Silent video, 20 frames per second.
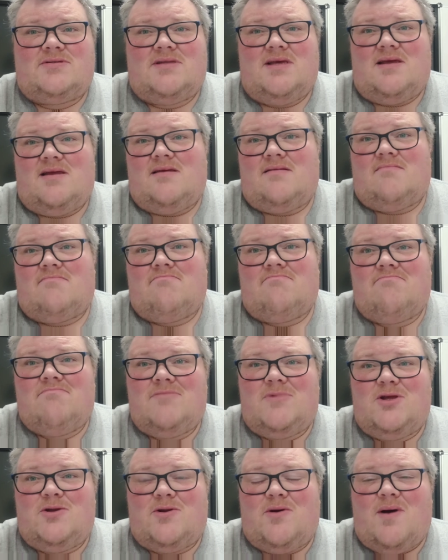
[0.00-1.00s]
then,
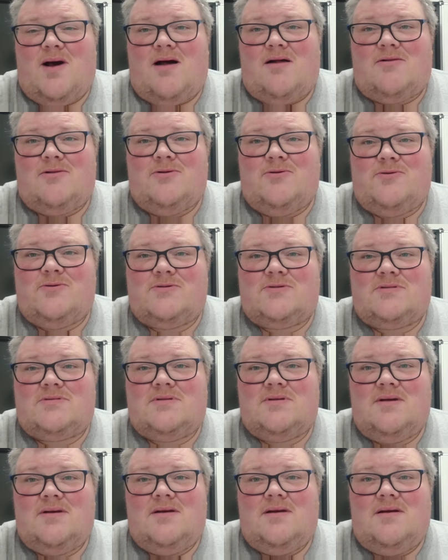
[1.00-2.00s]
you know, I'll lose